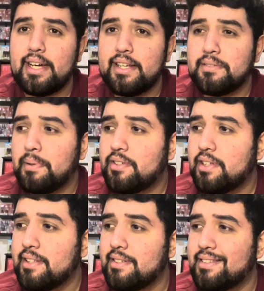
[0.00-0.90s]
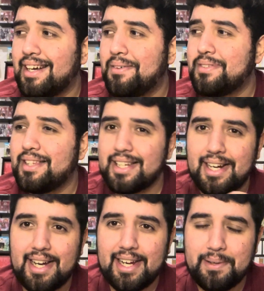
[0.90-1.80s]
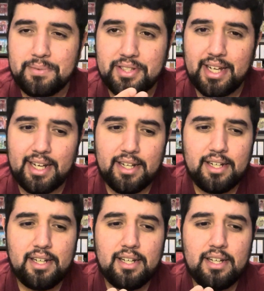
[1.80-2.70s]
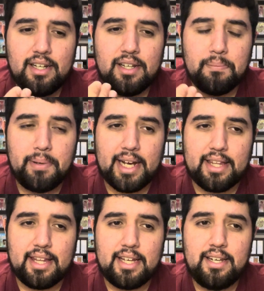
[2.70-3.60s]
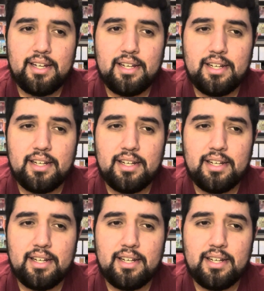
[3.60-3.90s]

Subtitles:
And especially since I wasn't the guy I am today, back then,